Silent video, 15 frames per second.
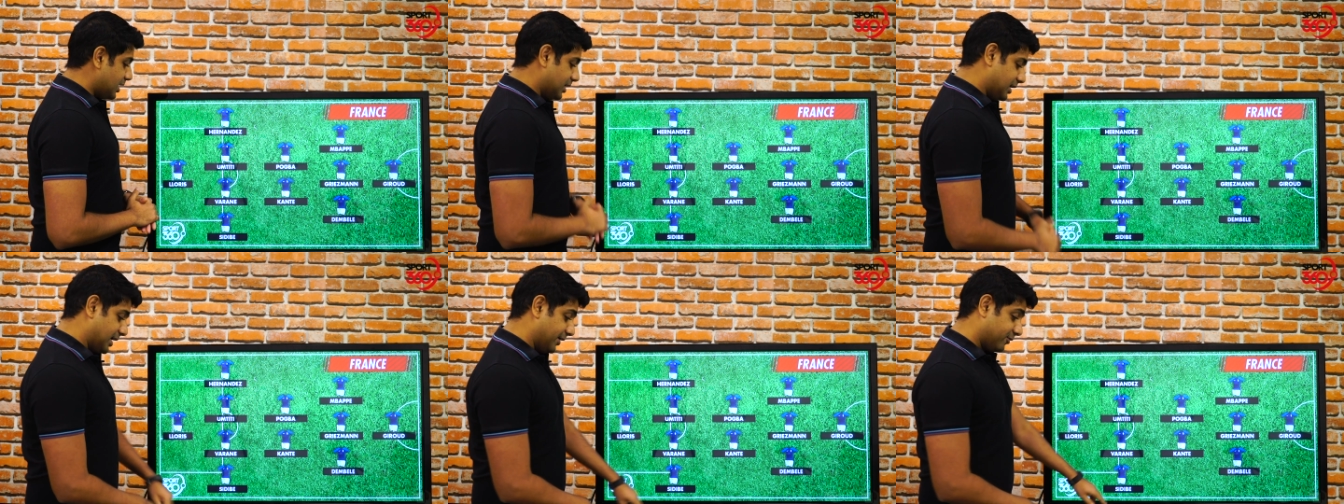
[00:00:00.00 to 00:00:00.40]

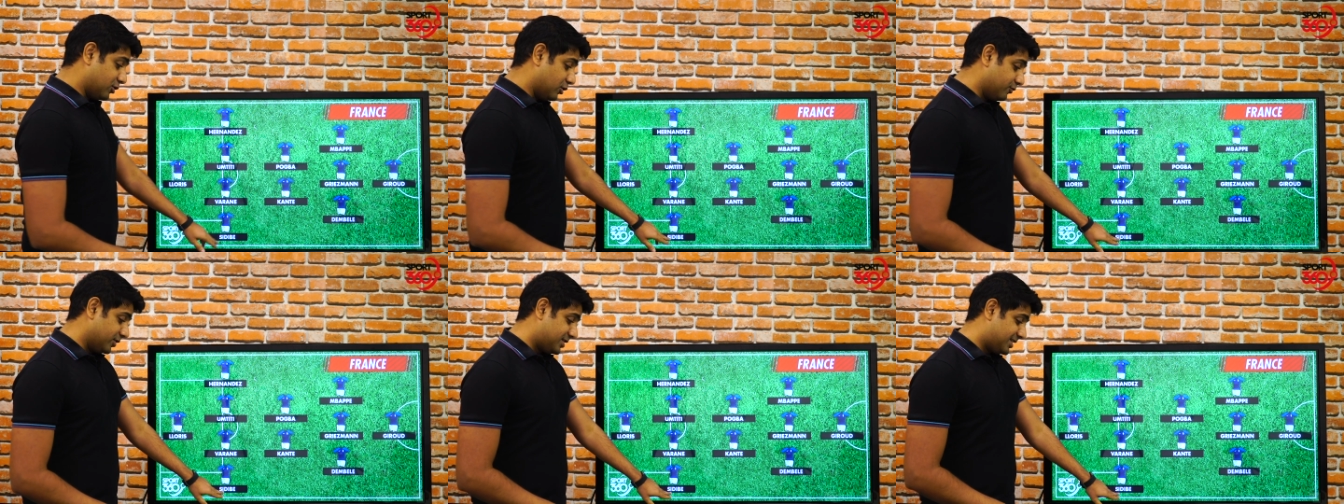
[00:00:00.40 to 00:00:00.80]
Uh, I've
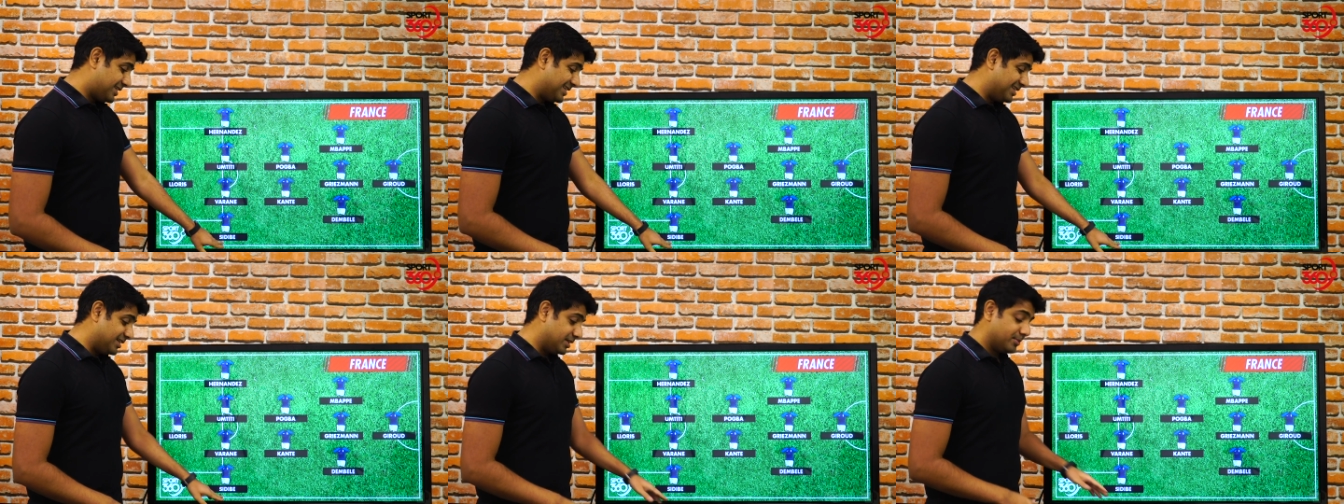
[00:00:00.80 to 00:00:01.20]
gone with
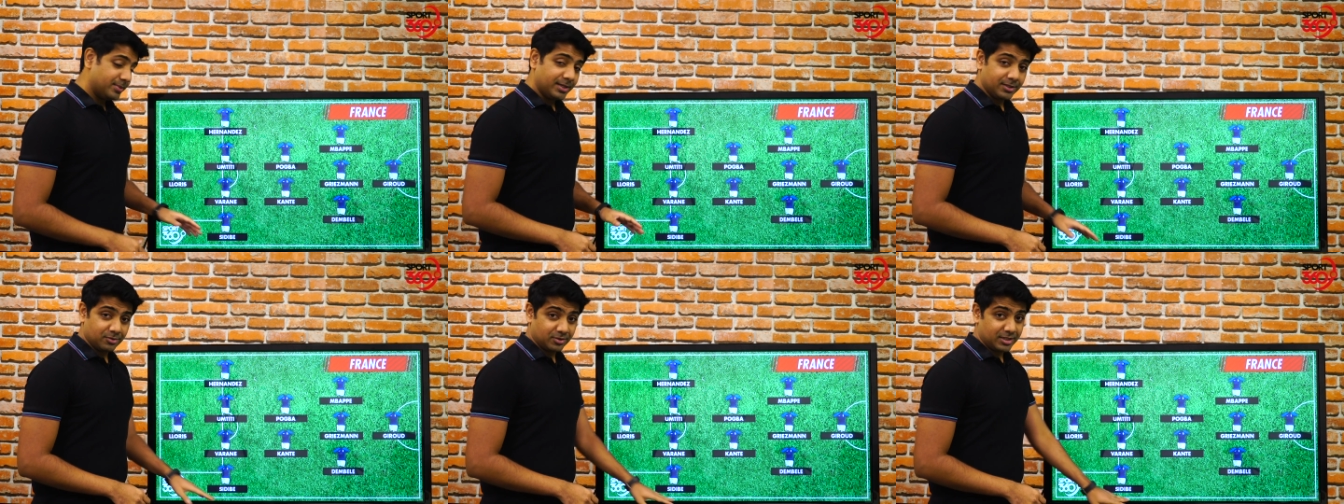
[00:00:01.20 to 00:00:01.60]

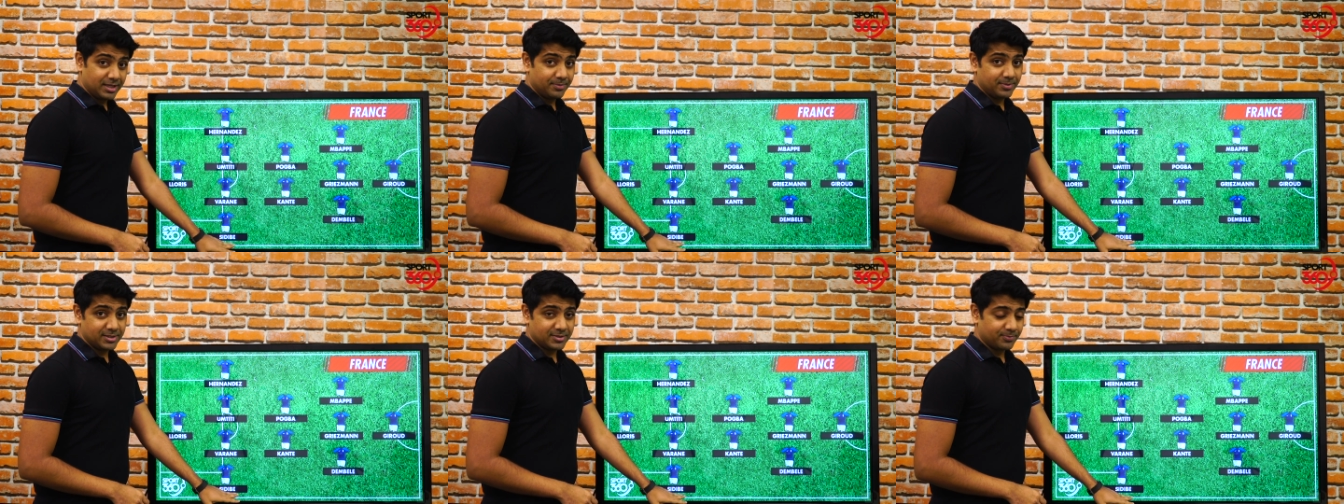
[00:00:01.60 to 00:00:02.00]
Sidibe to
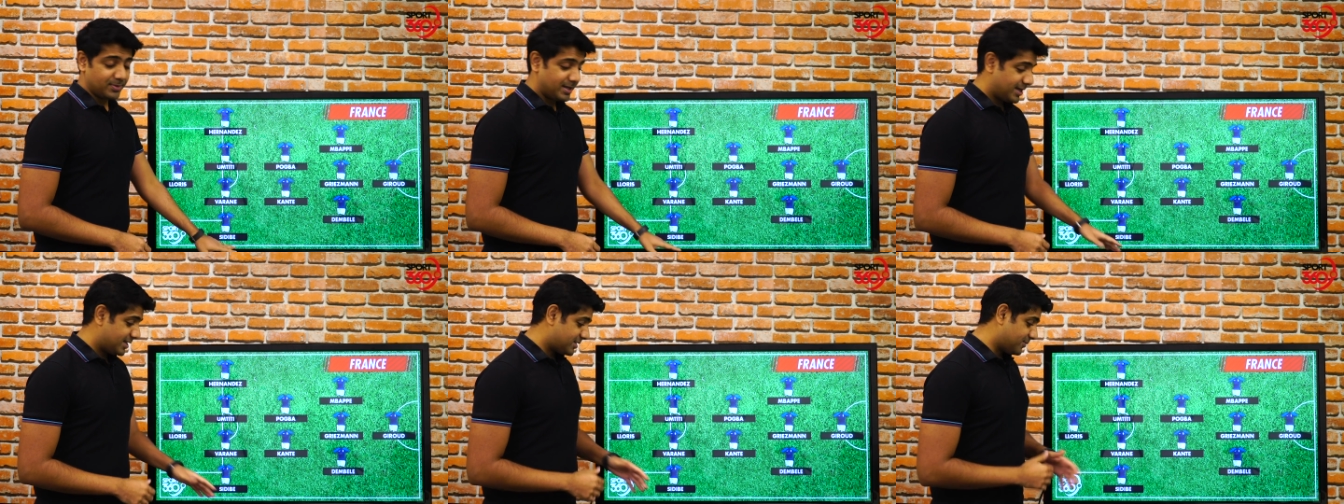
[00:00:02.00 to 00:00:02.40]
keep his
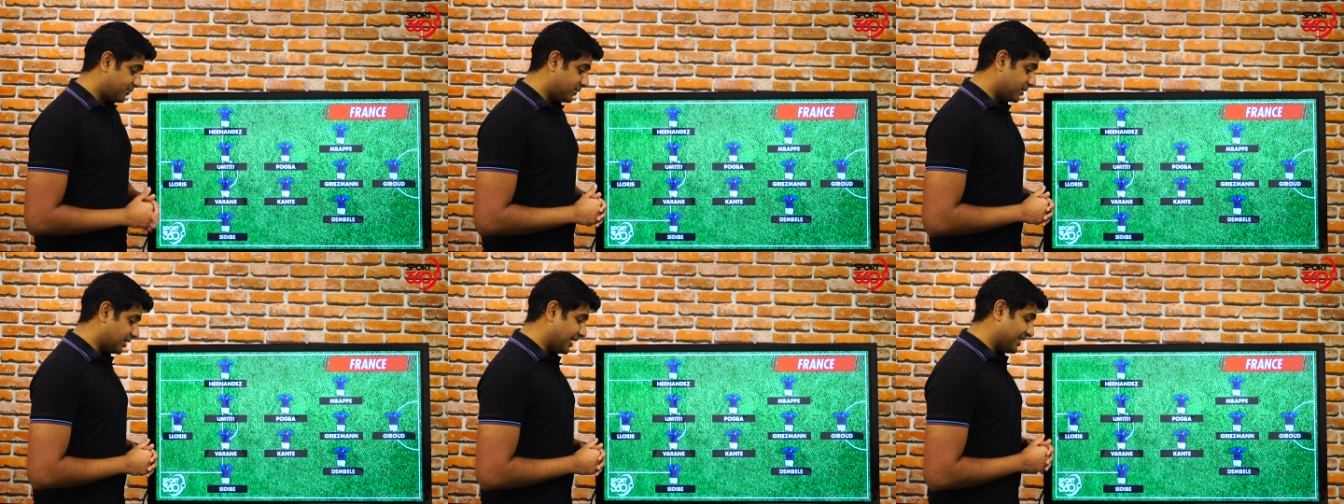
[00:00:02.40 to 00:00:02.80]
place,
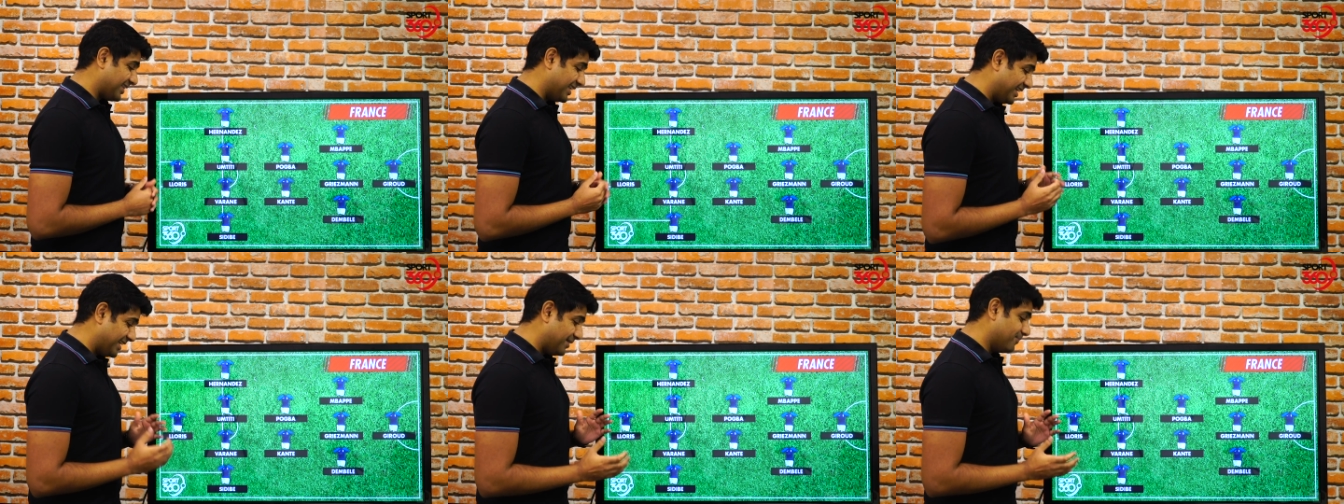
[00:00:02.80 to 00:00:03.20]
but I
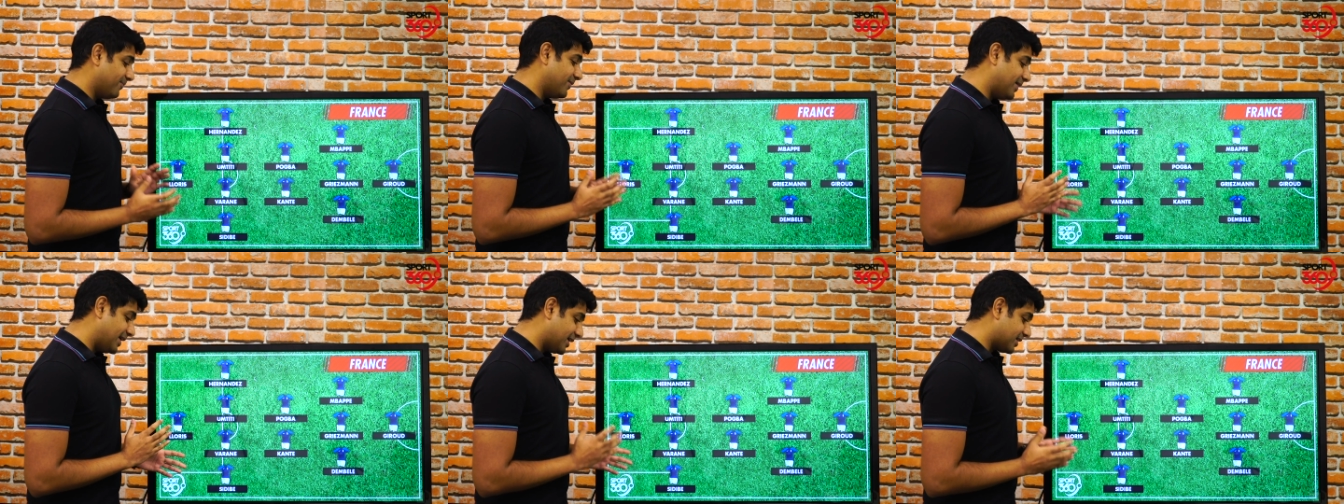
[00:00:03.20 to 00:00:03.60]
think he
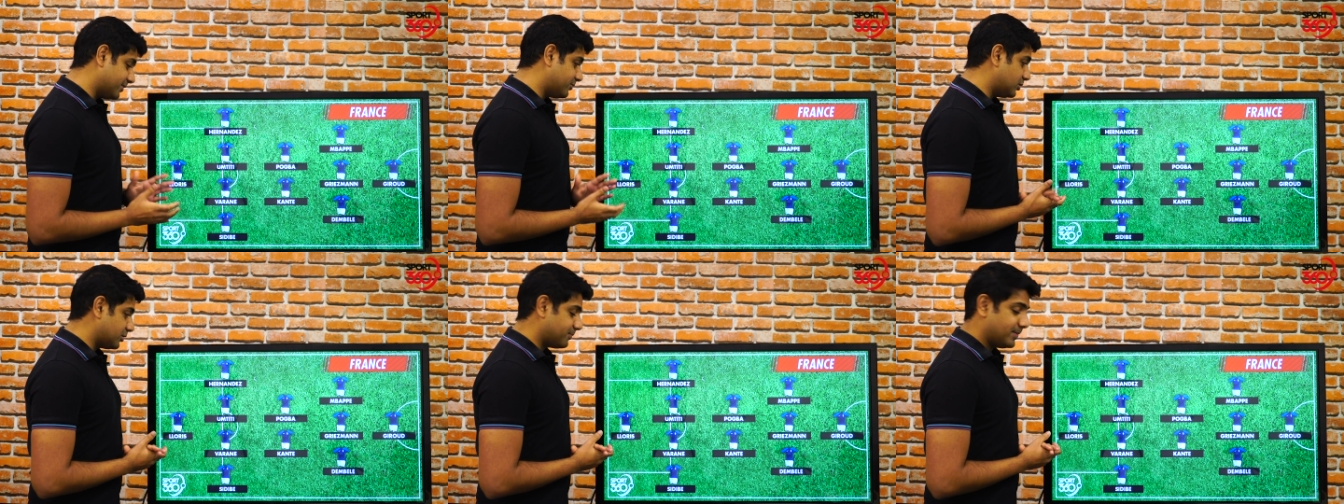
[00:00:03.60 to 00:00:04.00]
may
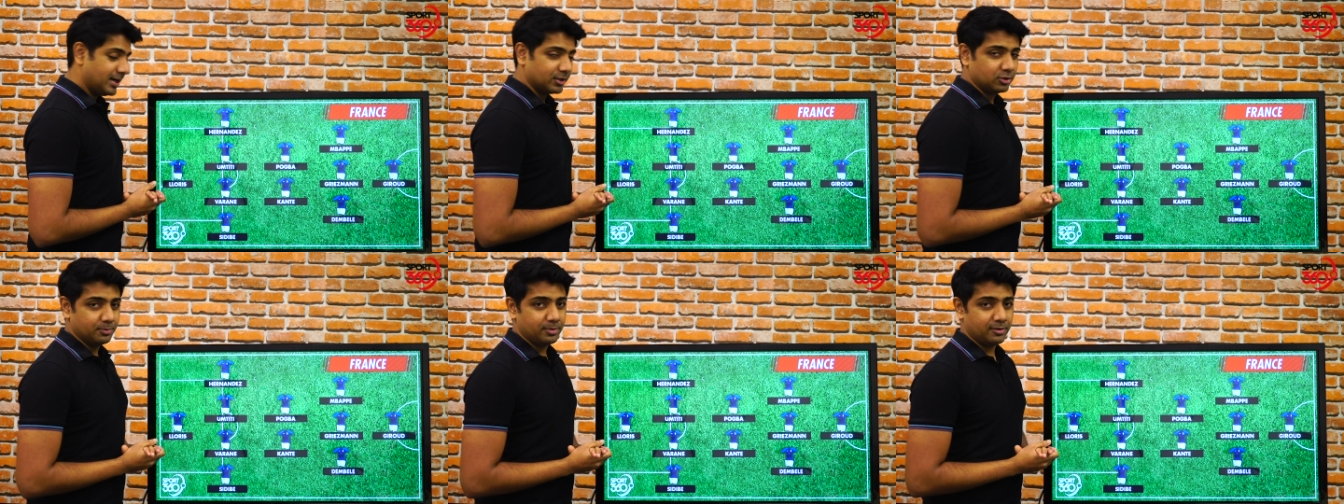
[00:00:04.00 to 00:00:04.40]
revert
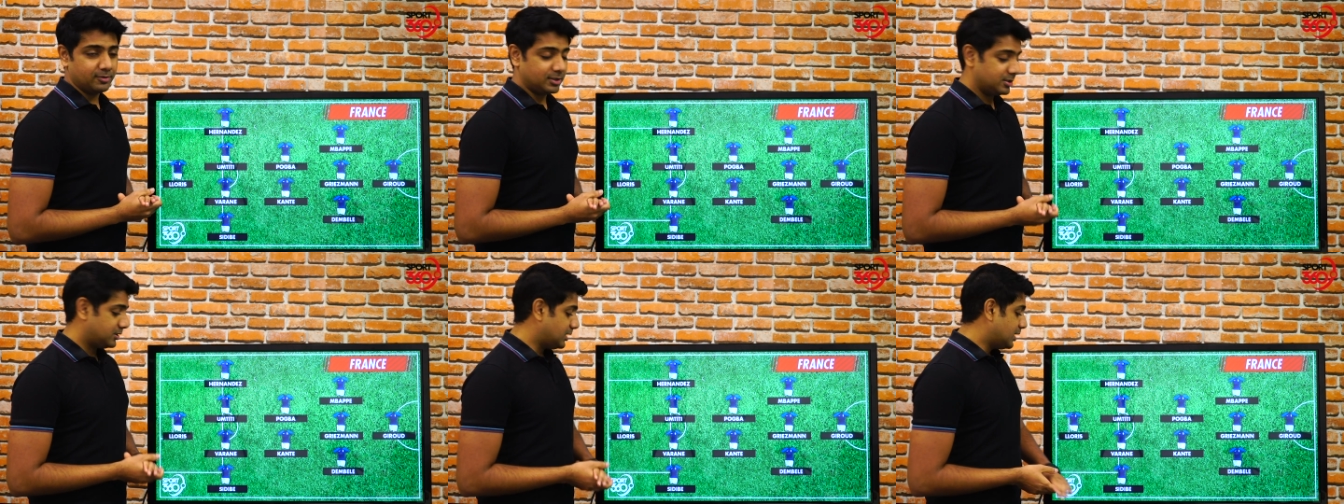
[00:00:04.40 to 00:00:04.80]
back to
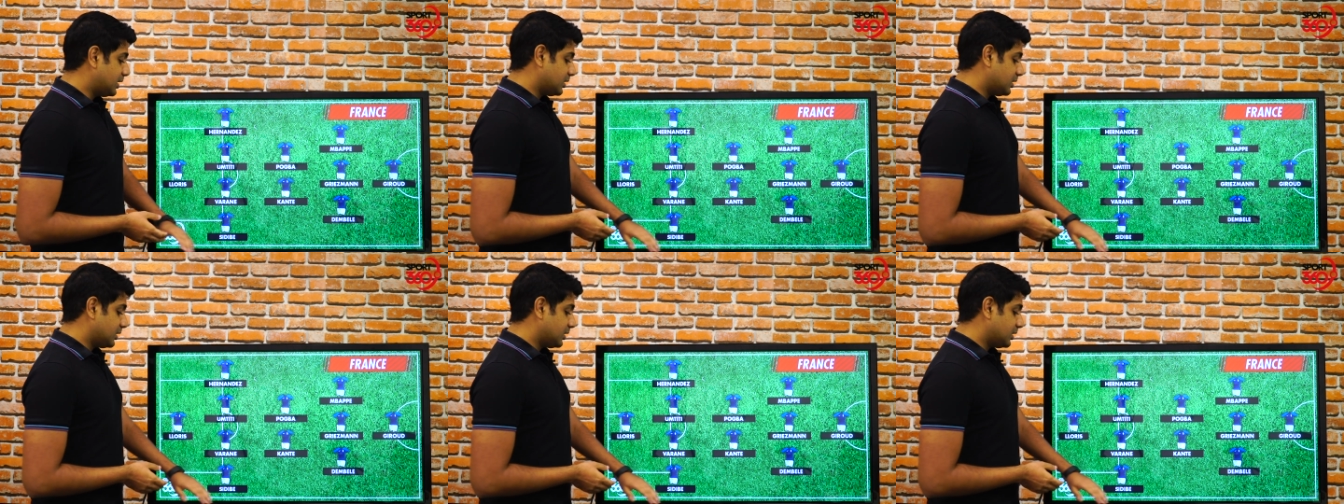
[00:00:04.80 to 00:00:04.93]
Pavard.